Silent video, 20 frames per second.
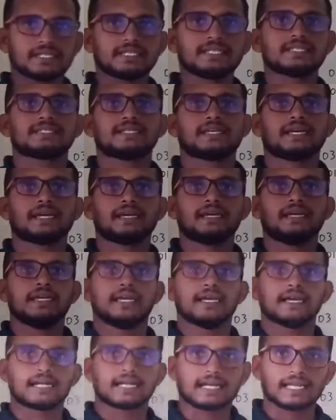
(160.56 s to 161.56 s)
is
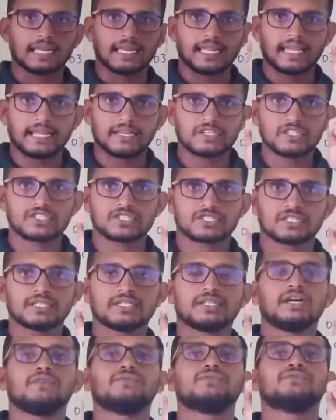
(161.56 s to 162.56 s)
a
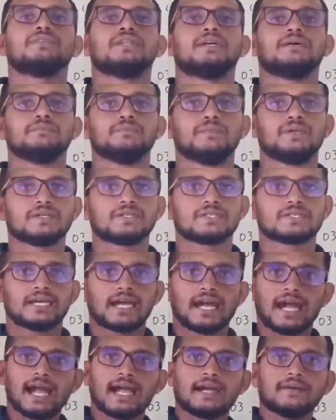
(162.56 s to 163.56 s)
collection of numbers
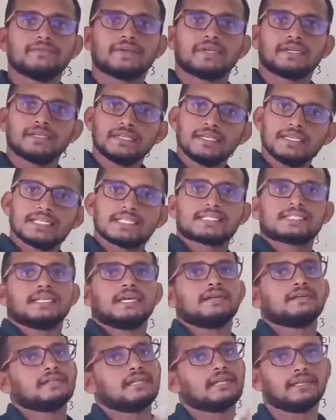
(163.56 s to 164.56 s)
having
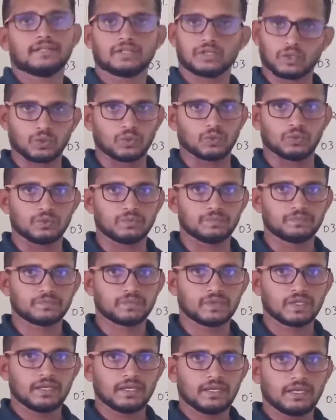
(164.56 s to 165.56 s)
certain rule.
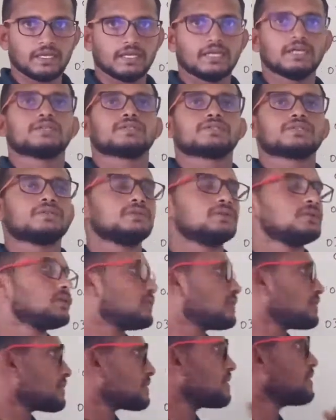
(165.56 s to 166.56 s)
So